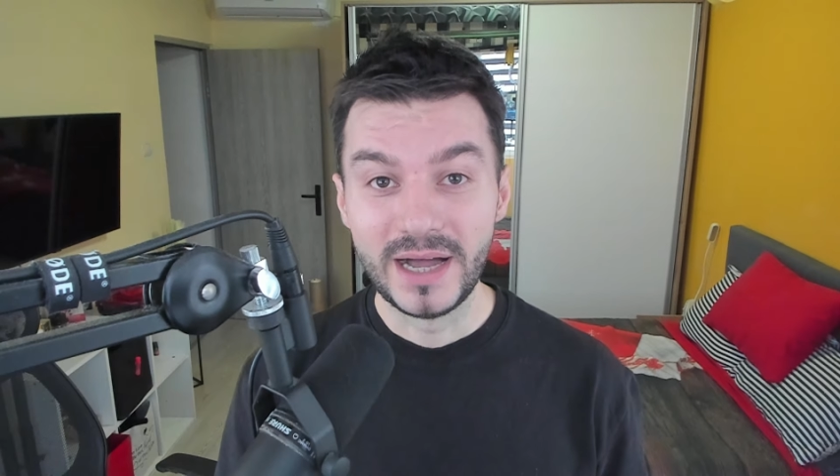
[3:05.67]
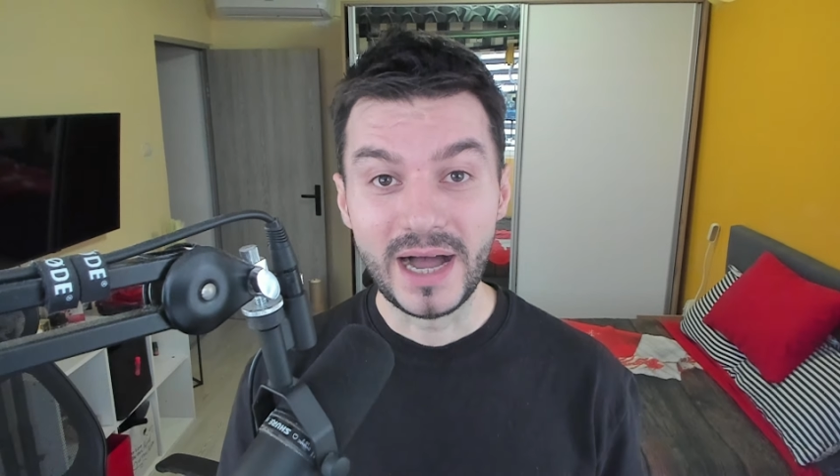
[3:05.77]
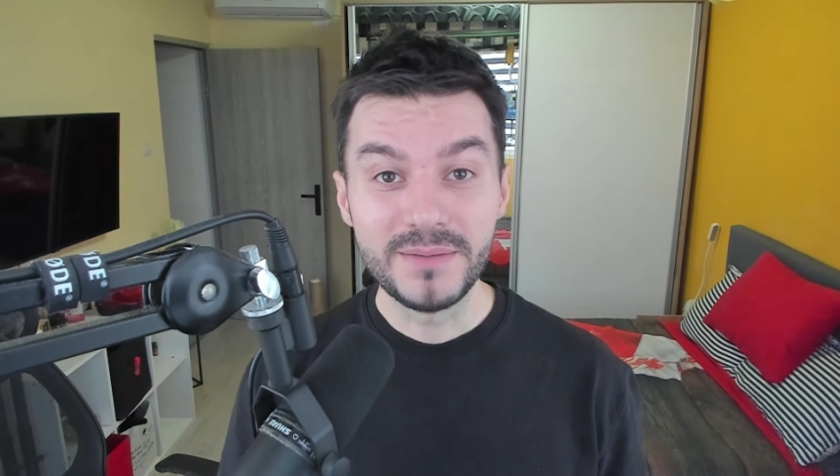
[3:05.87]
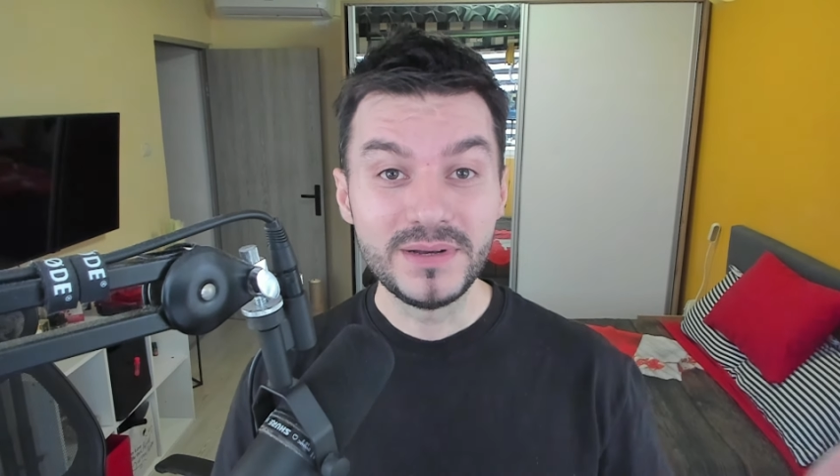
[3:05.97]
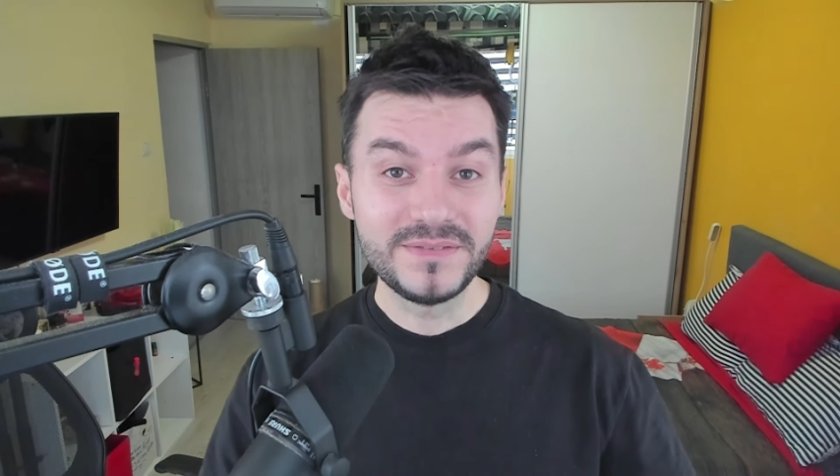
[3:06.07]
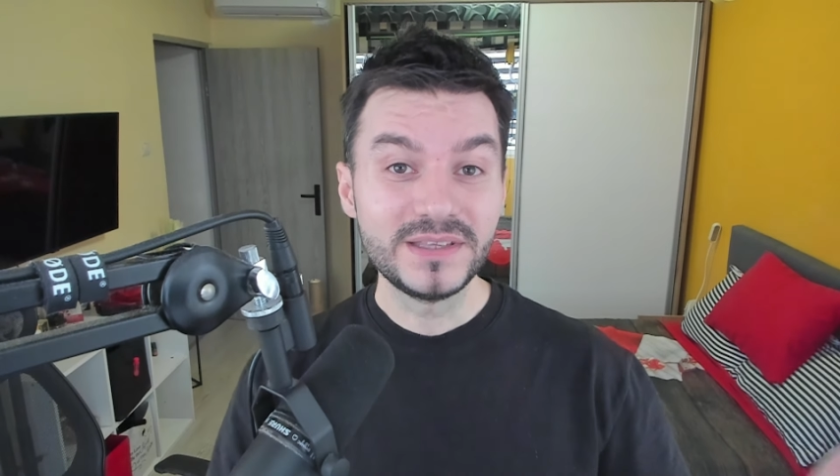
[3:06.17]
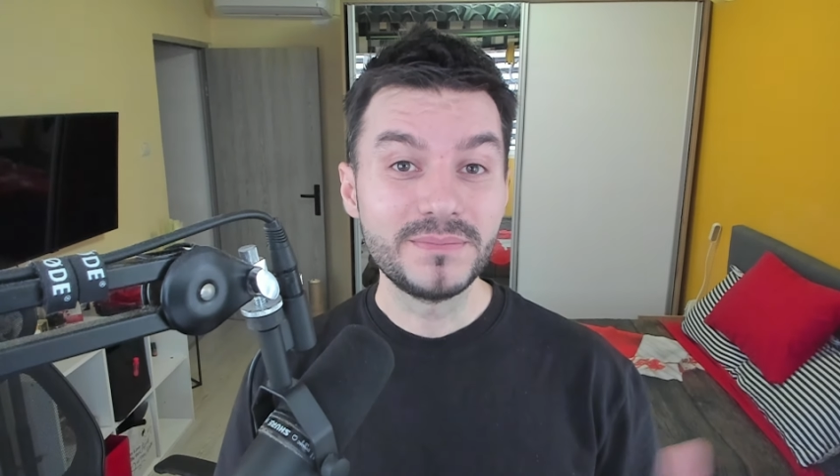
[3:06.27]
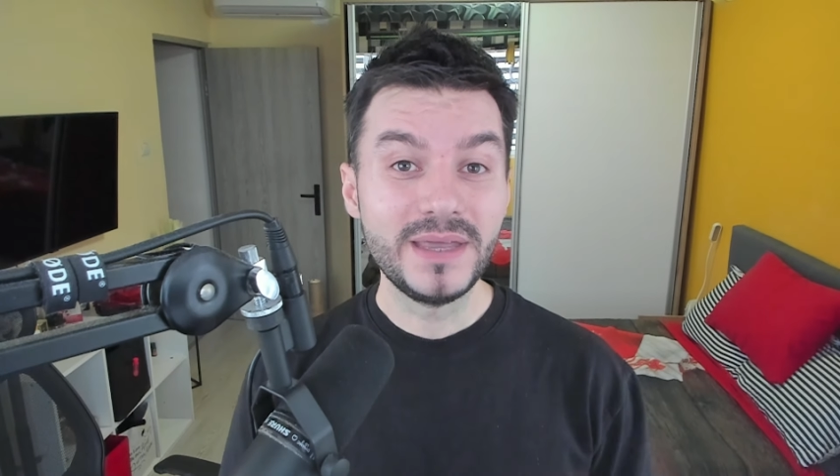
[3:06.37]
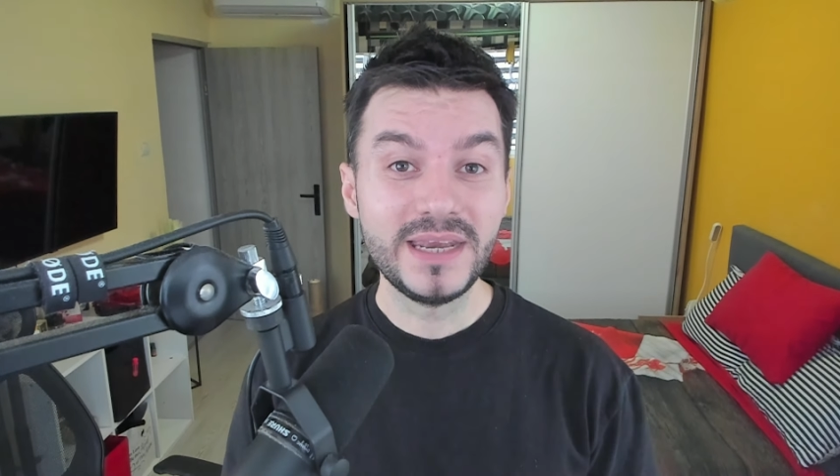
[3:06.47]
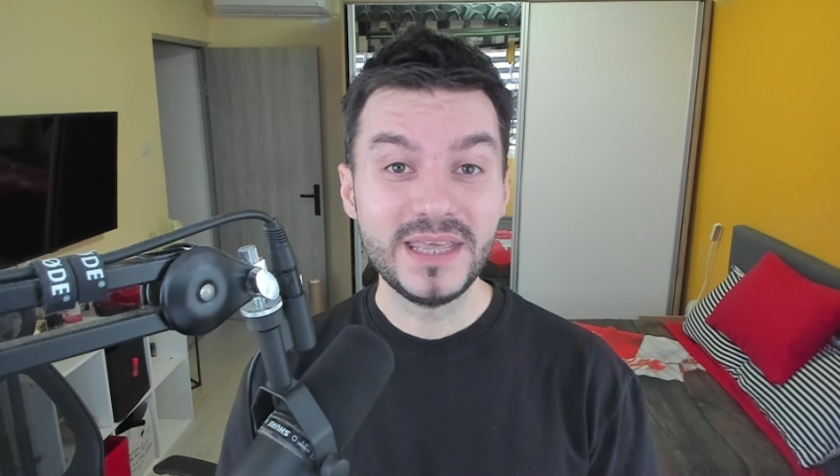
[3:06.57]
I believe that
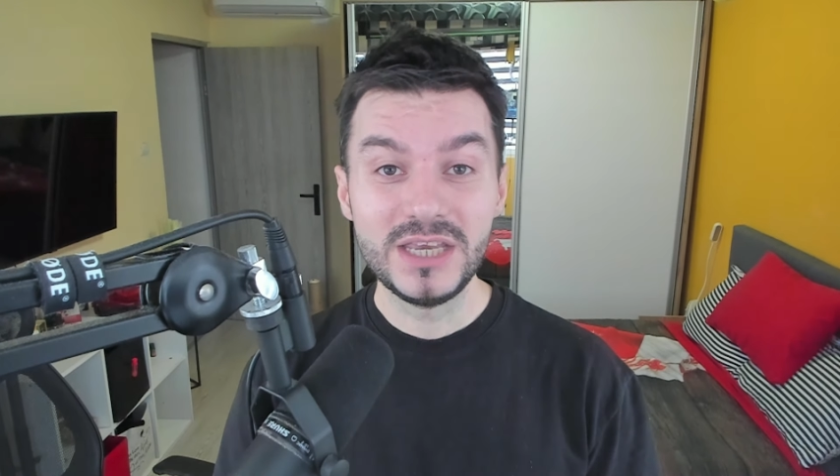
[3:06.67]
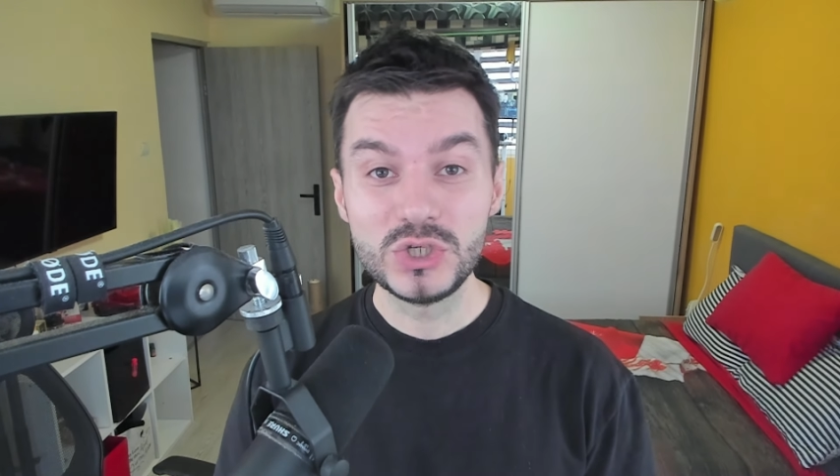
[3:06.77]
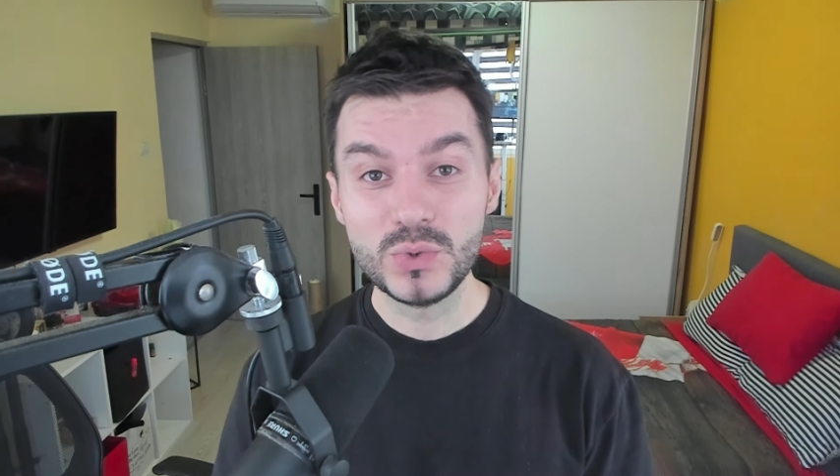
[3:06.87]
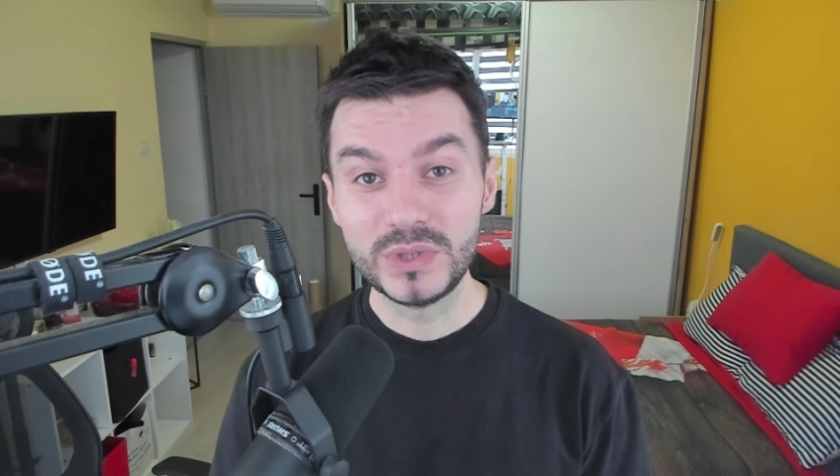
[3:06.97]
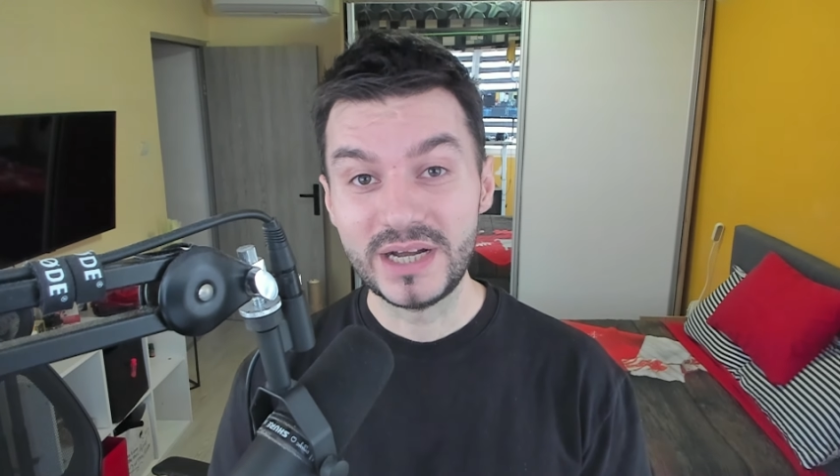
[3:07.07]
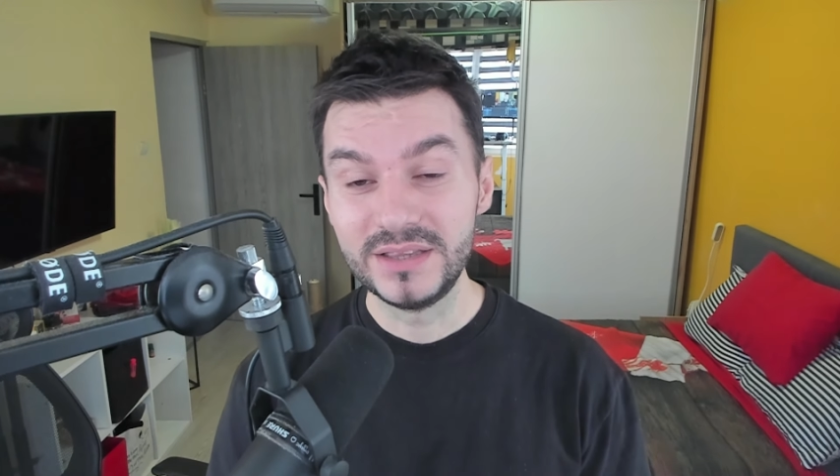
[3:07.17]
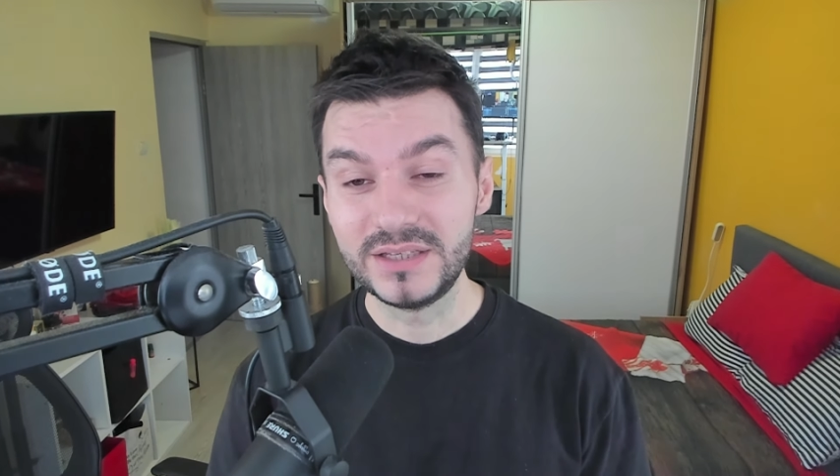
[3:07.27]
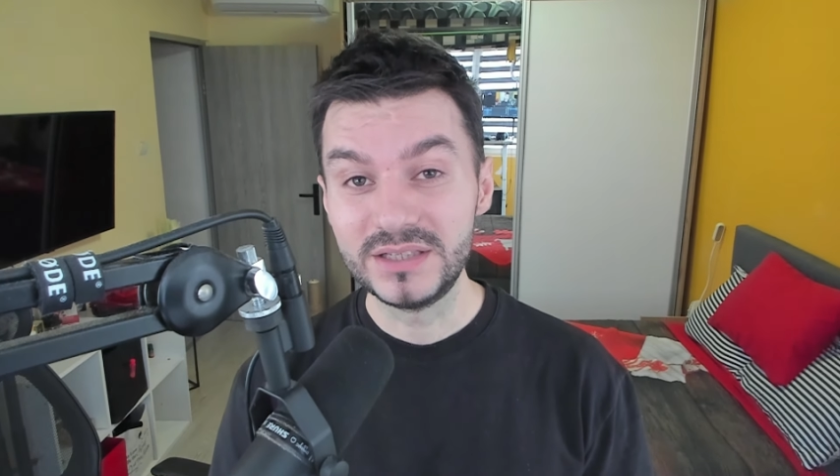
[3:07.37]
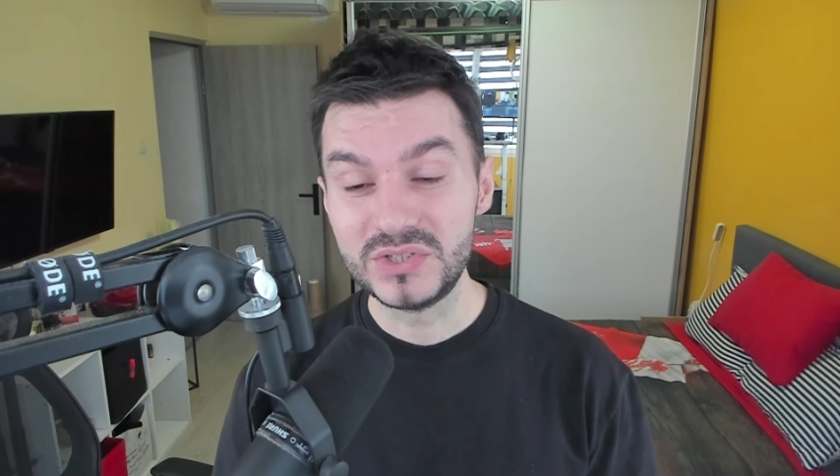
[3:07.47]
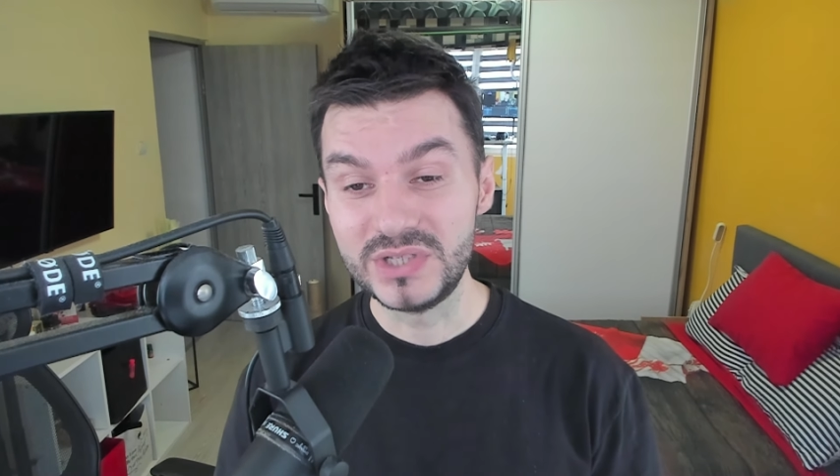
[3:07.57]
the main issue with
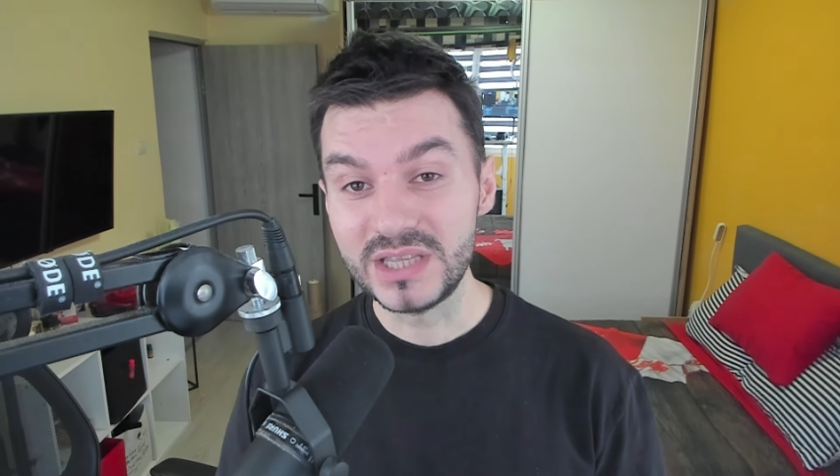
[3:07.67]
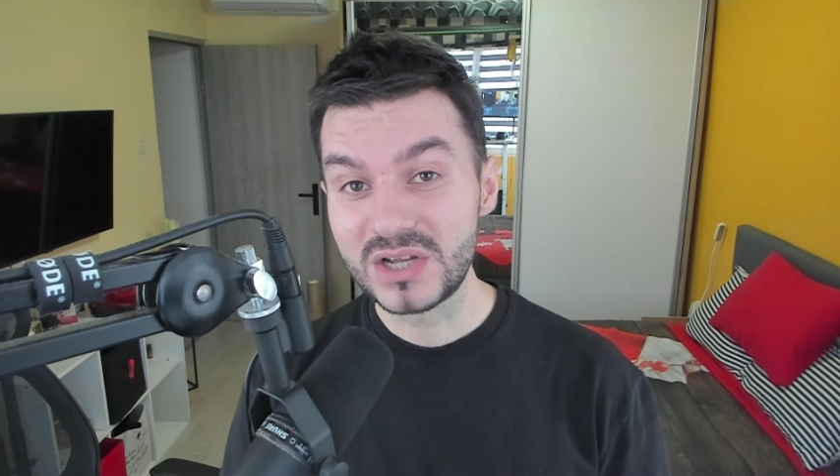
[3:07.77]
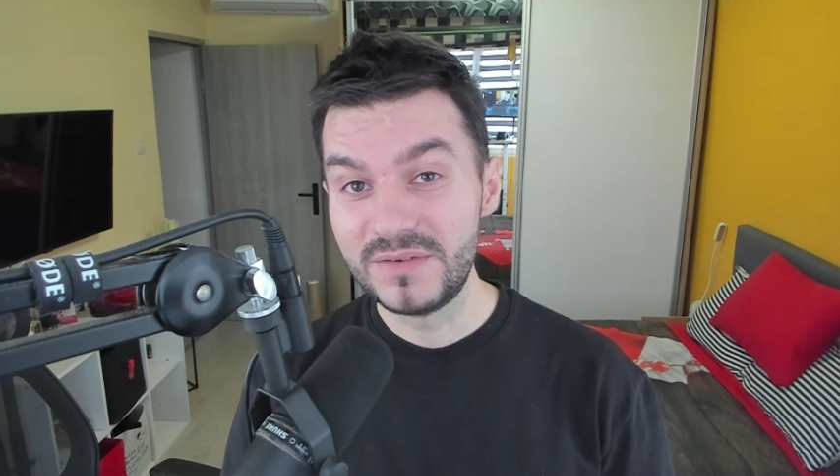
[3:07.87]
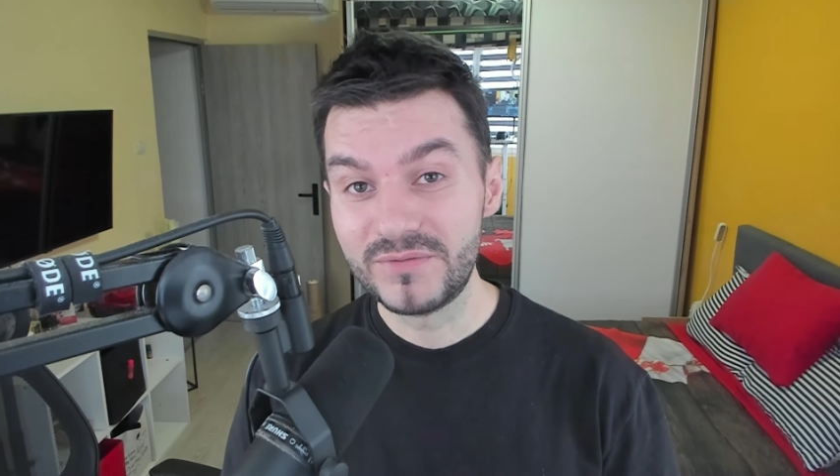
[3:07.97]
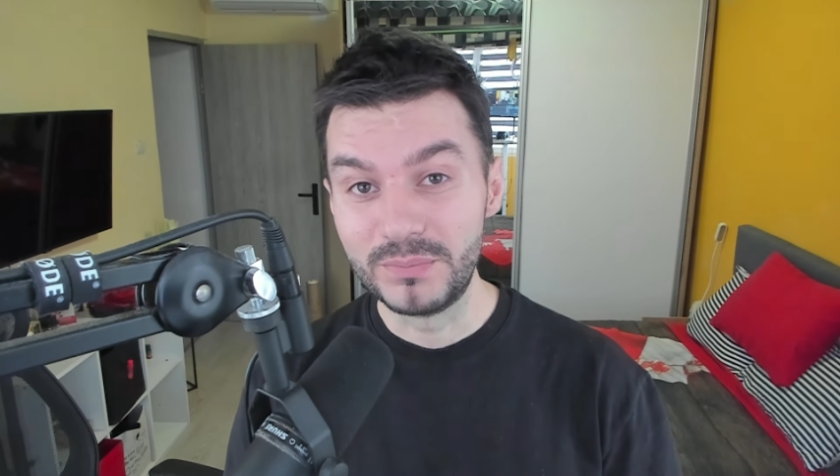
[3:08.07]
Hunter does not come